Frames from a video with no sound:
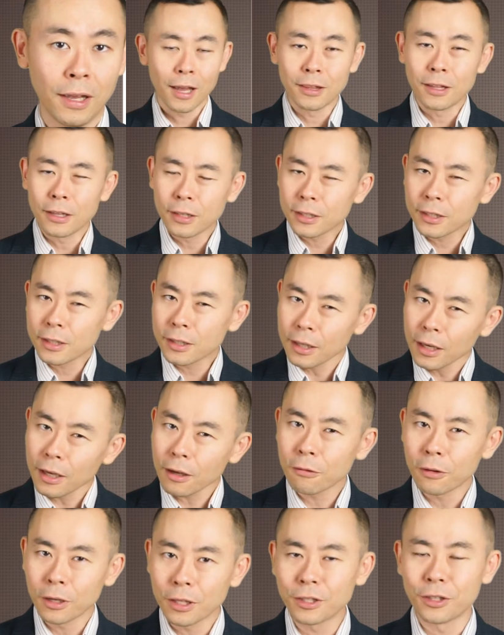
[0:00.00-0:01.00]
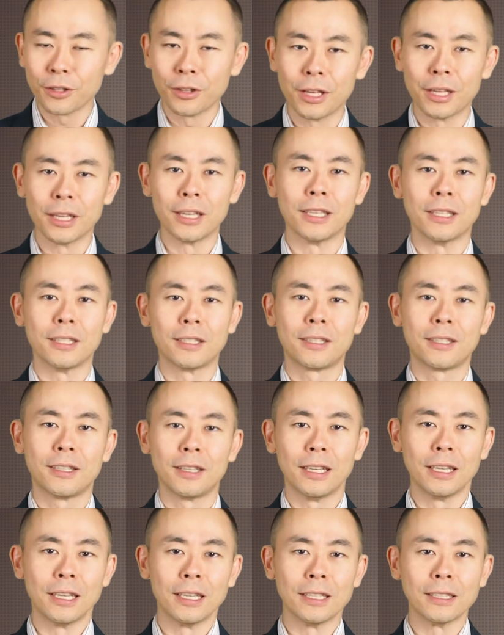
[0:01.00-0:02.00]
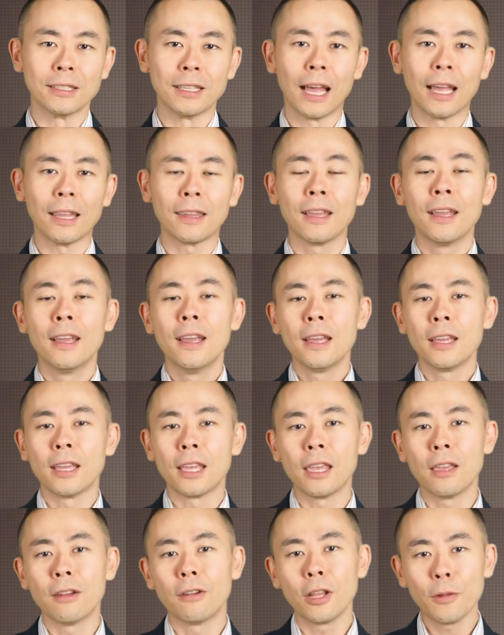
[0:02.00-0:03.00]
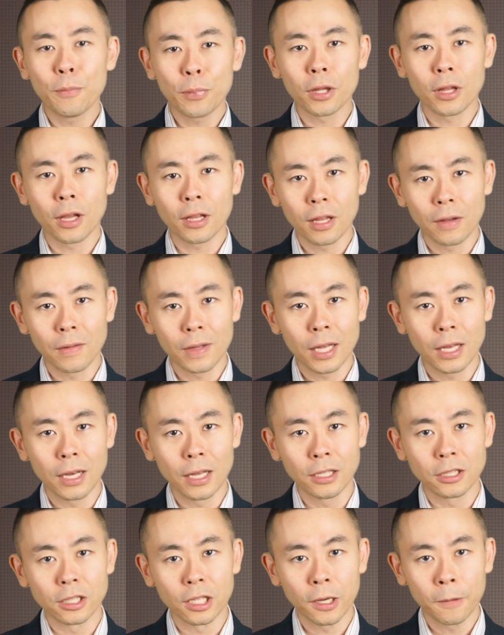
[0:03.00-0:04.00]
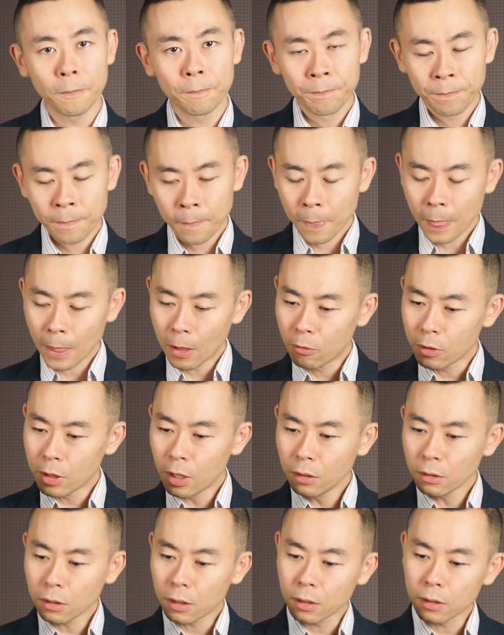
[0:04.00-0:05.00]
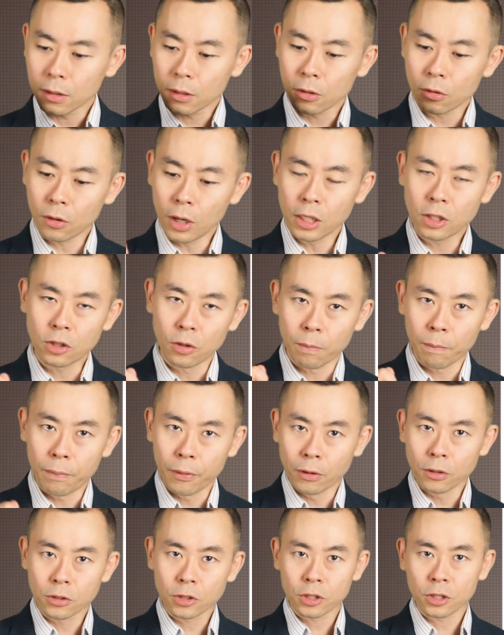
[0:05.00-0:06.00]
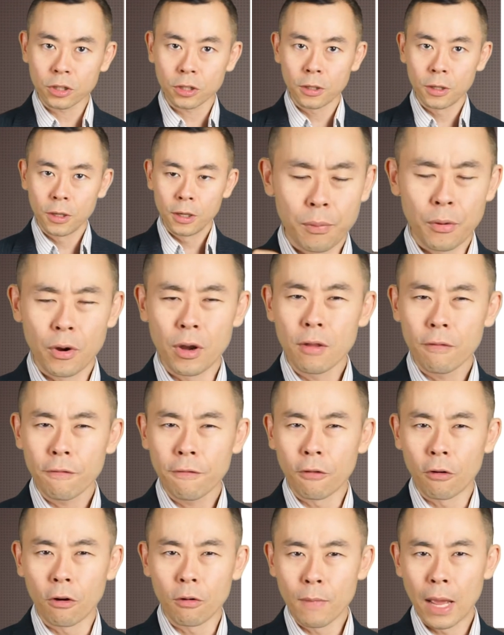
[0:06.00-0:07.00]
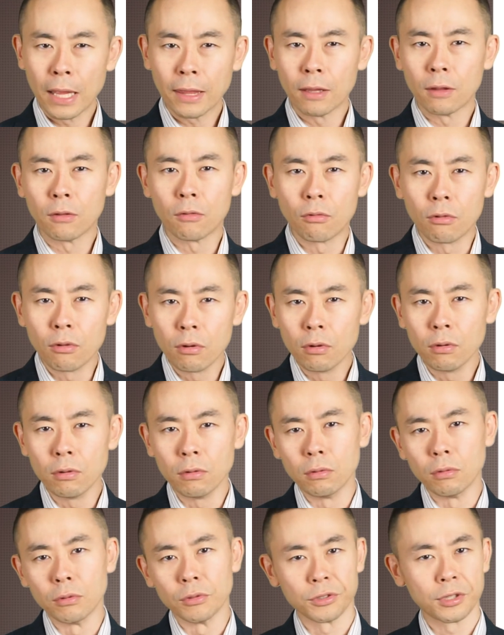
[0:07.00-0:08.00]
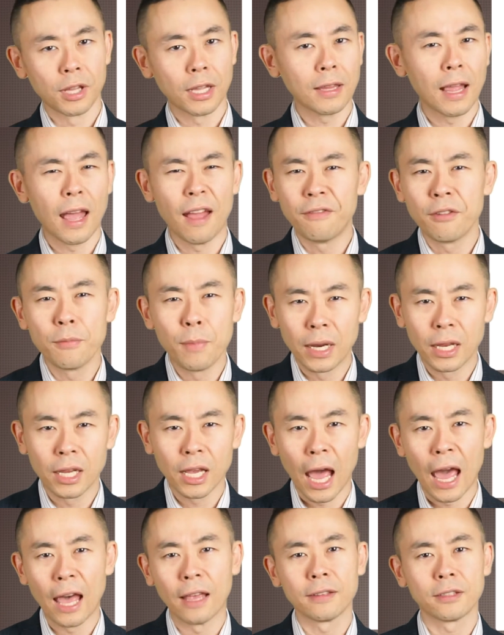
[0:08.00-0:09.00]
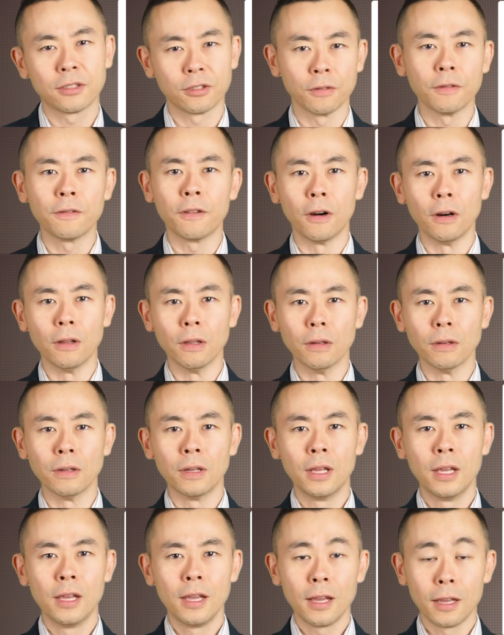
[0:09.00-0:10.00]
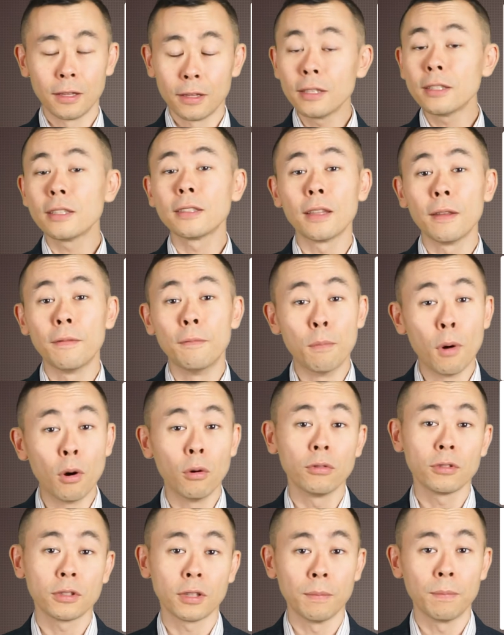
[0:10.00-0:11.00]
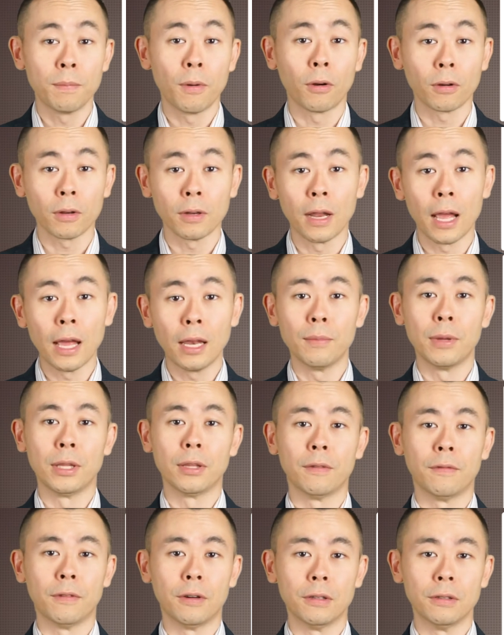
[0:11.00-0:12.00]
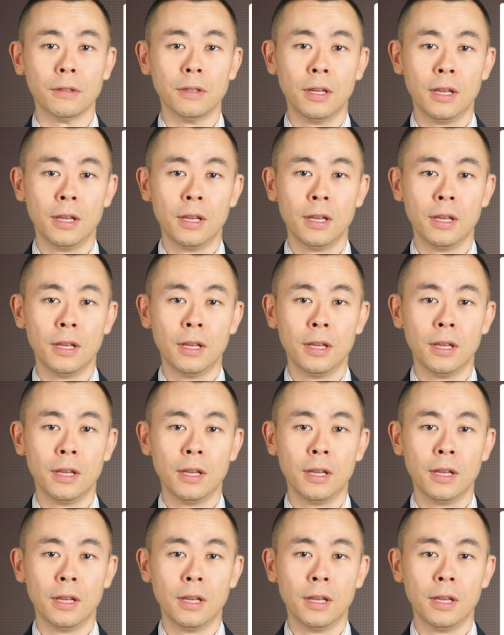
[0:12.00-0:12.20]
And the secret to this is that here in Productivity Ninja, we don't try to push pre-formatted rules that everybody has to follow. And this is the most important element of all.